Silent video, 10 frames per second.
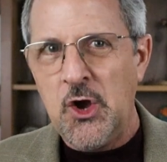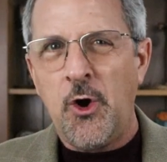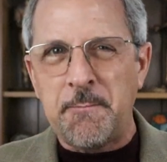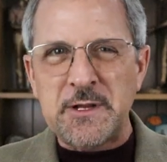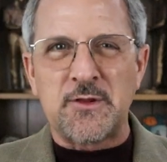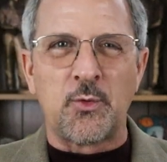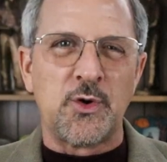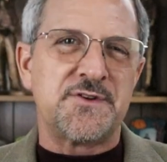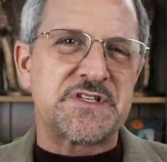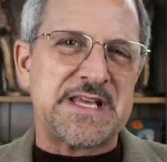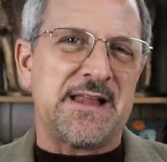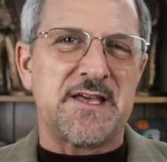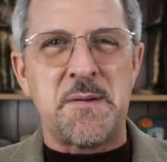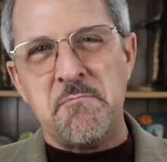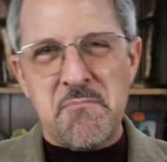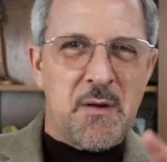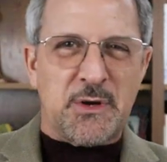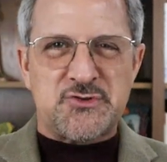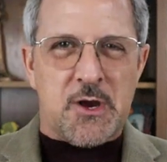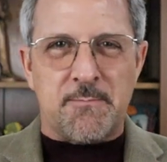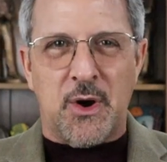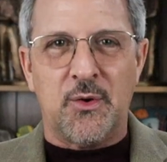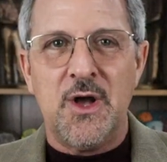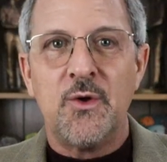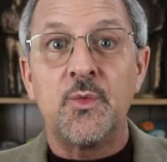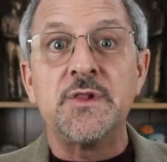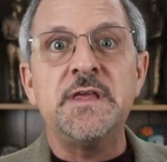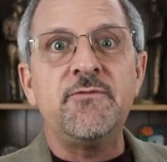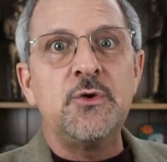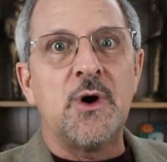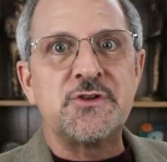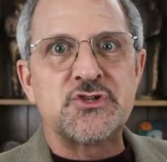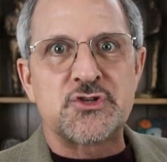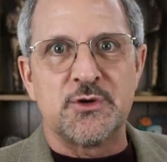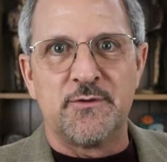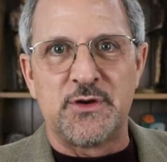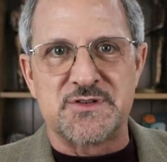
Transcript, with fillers: hoping their word salad mumbo jumbo will leave you unsure of